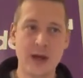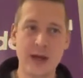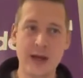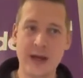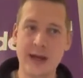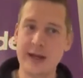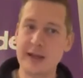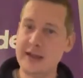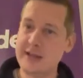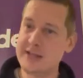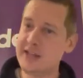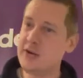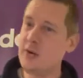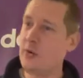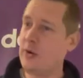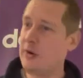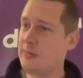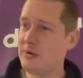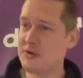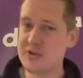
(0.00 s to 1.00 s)
It's an
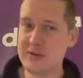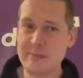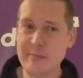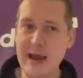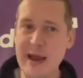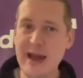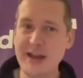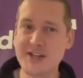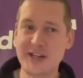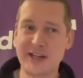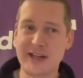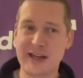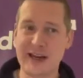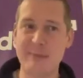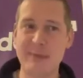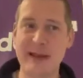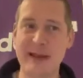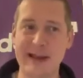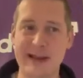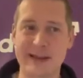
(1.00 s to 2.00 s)
almost magical
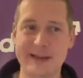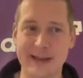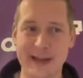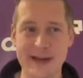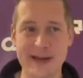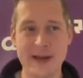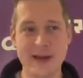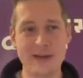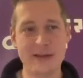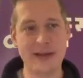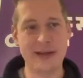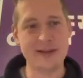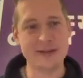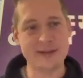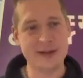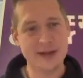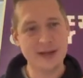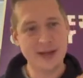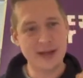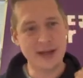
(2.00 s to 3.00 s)
ability
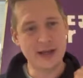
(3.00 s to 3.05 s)
that